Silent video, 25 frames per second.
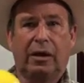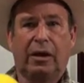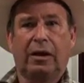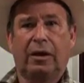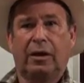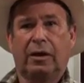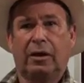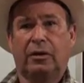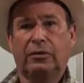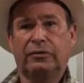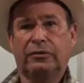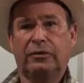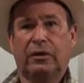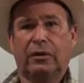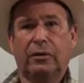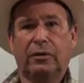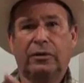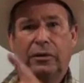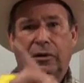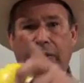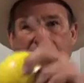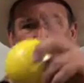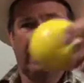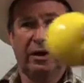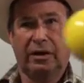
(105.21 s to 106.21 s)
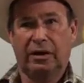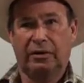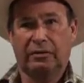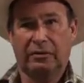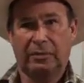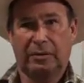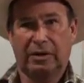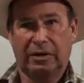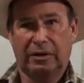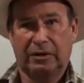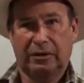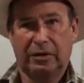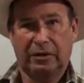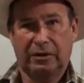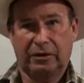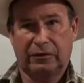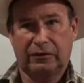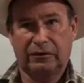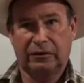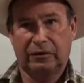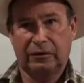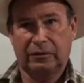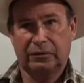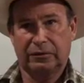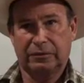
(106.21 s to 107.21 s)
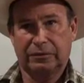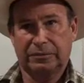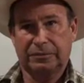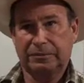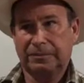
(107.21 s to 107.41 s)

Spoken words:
and also that it has a magnetic field.